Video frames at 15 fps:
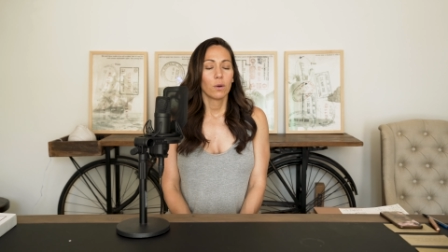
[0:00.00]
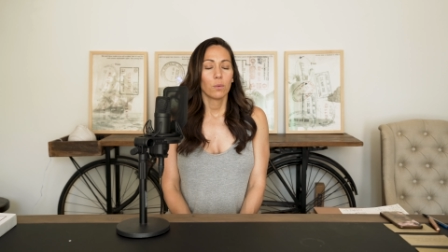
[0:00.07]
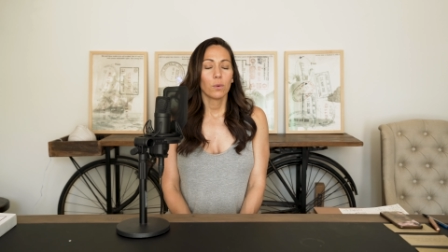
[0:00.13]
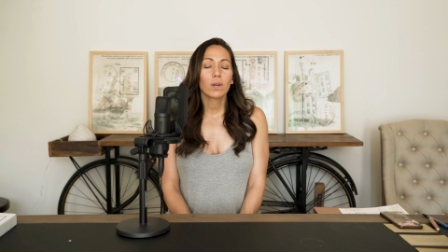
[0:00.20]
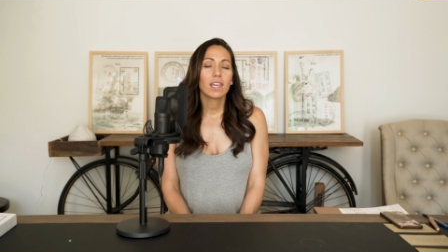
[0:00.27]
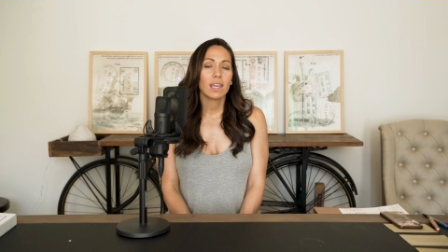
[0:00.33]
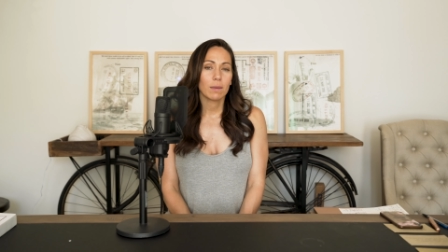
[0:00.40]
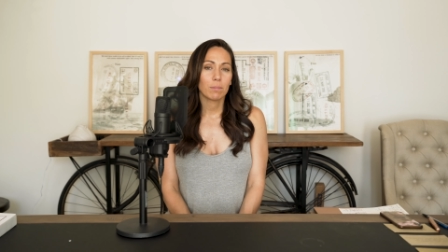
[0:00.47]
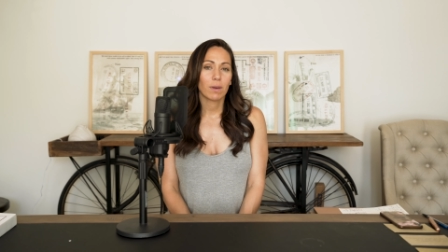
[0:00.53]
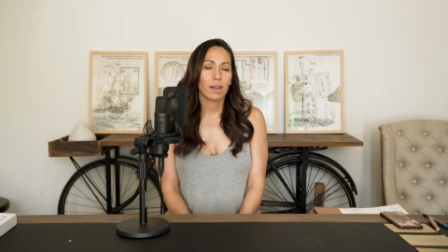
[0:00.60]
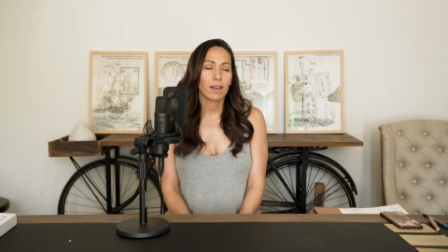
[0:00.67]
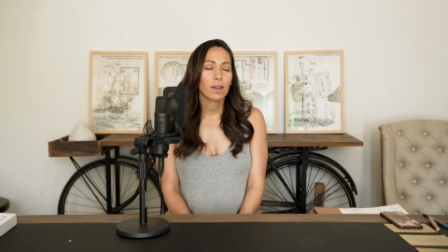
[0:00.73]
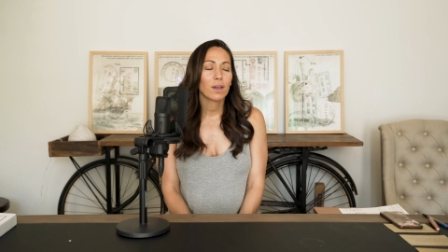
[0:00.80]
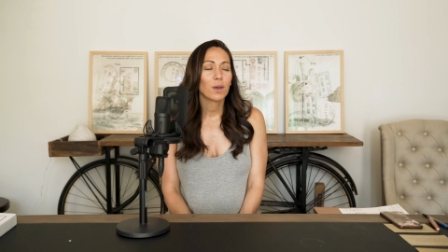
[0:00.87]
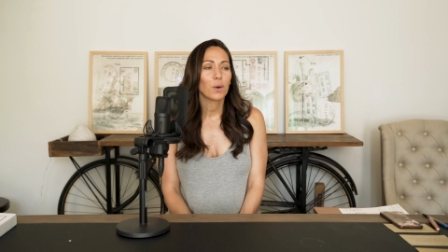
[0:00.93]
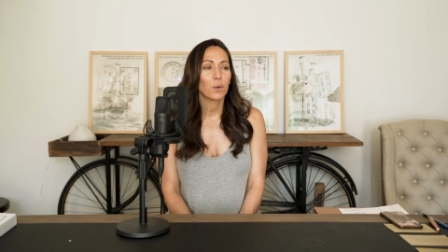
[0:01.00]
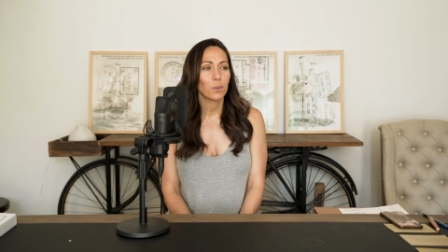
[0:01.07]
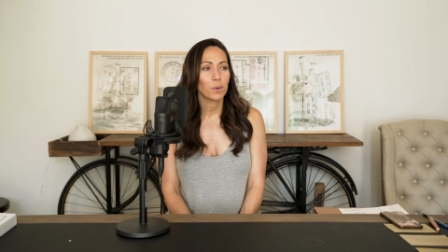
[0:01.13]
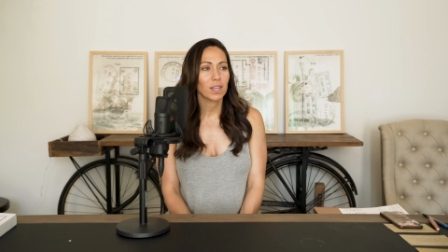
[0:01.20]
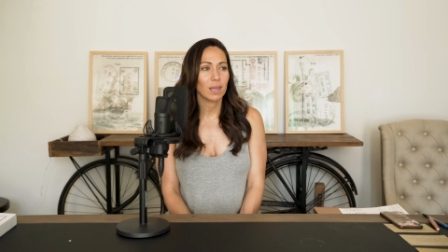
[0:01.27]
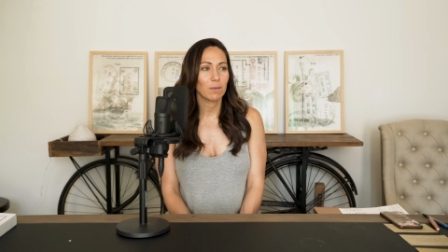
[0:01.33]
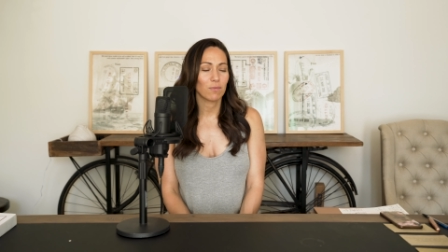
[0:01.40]
we'll keep
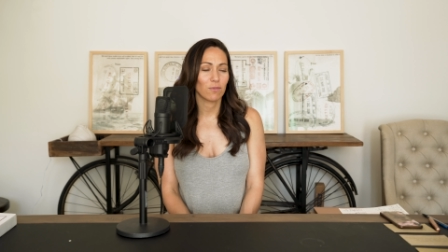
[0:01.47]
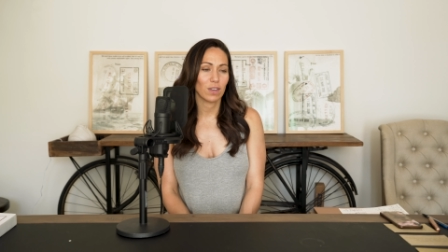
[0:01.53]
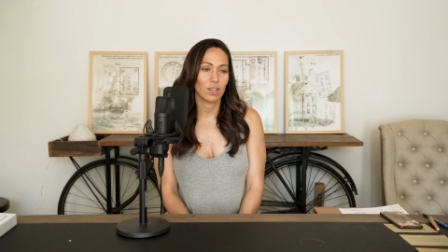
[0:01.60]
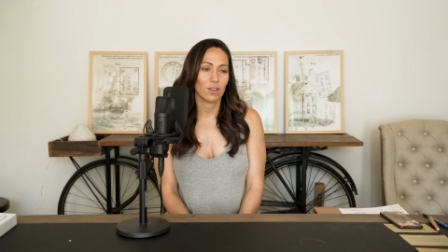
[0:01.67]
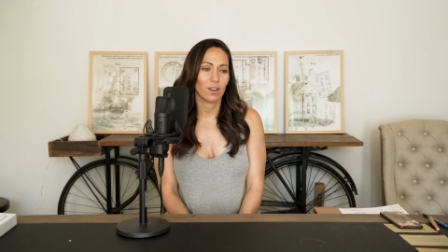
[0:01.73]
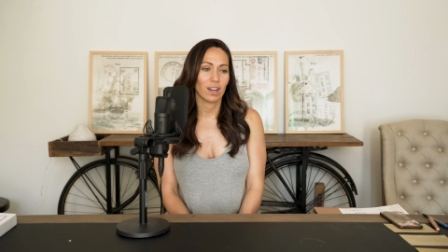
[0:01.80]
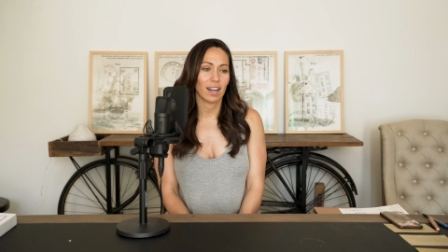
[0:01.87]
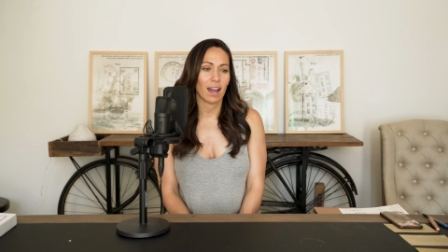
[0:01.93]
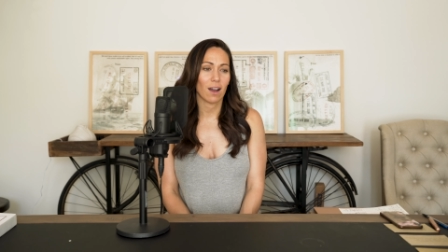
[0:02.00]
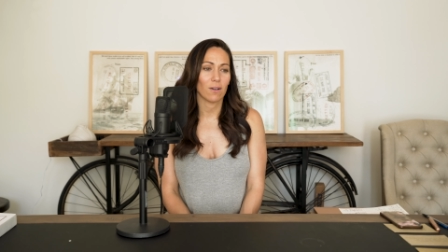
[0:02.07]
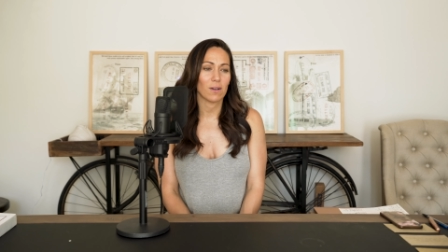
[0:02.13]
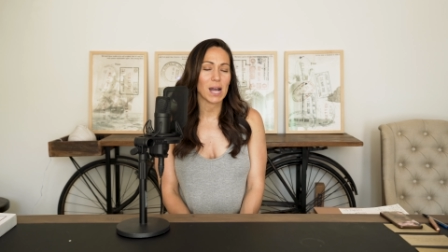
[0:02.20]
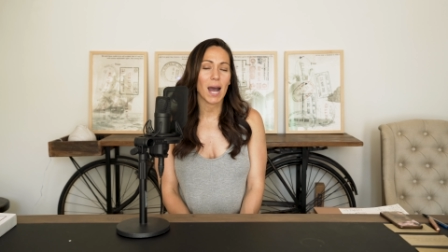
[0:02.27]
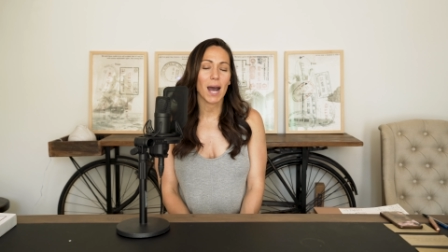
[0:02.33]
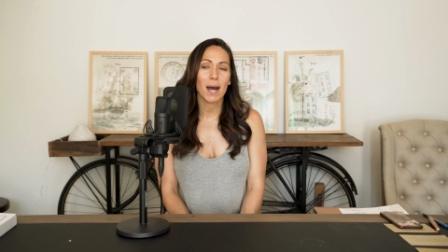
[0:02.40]
we'll keep figuring it out.